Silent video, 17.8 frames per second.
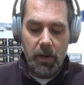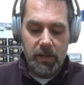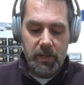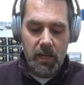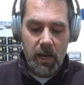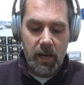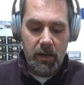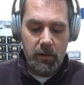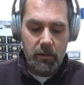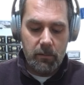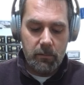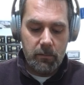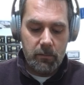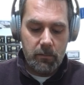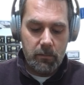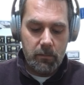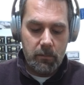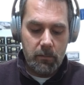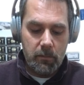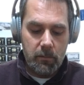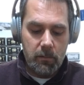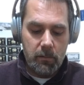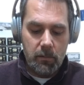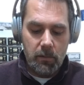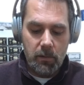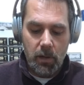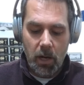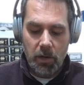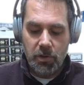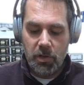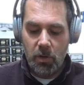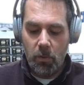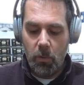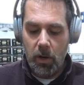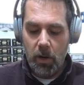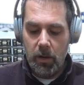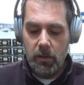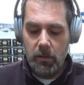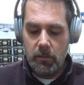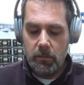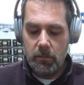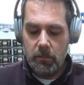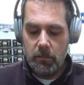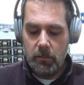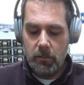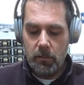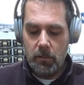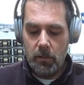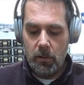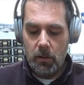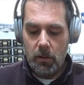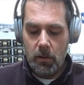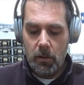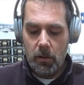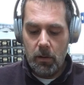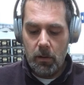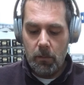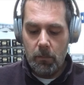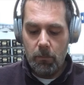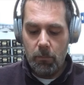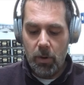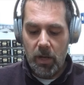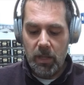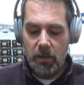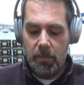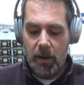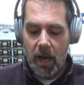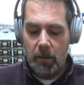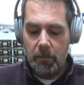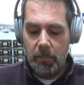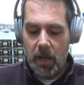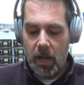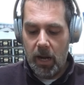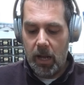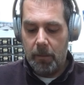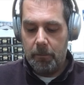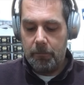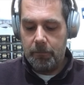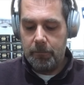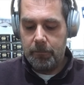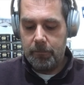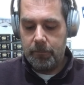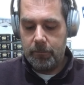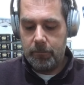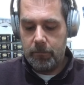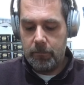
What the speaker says: Hold it tight. Touch the wood. Bring the bottom nut up.